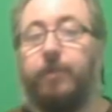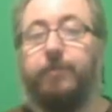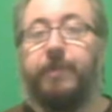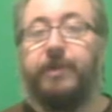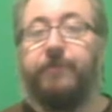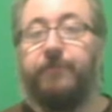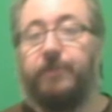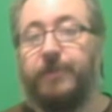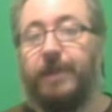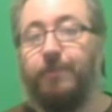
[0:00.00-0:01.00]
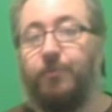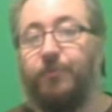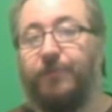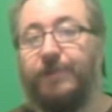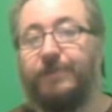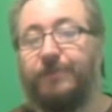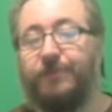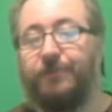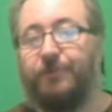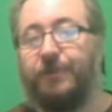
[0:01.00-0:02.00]
1 pick for the top movies
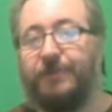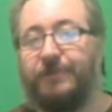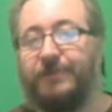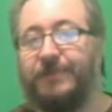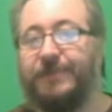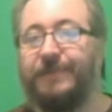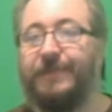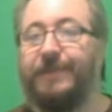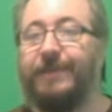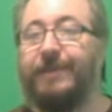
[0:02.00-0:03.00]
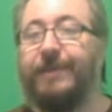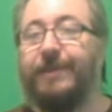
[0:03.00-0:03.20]
of 2016.